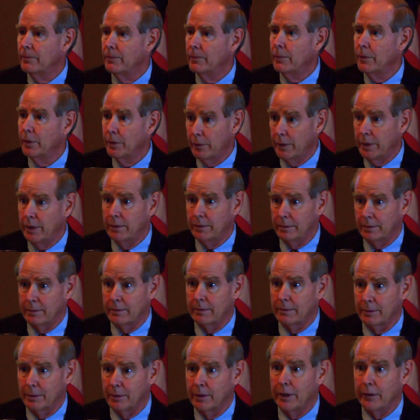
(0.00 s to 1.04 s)
You know that?
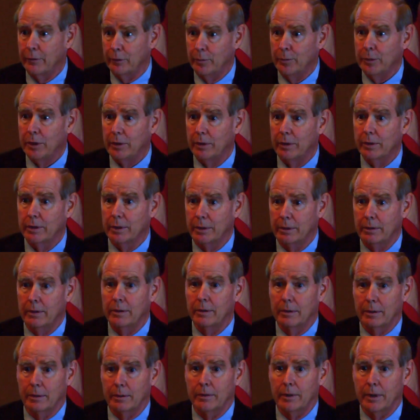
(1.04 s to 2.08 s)
They're angry and bitter, aren't they?
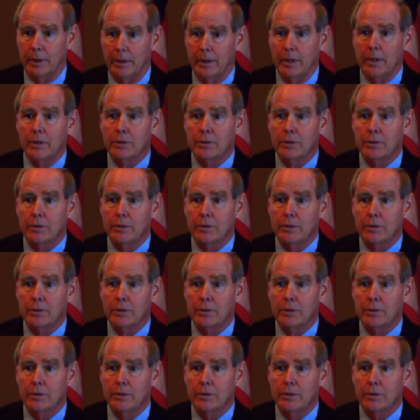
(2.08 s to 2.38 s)
Right.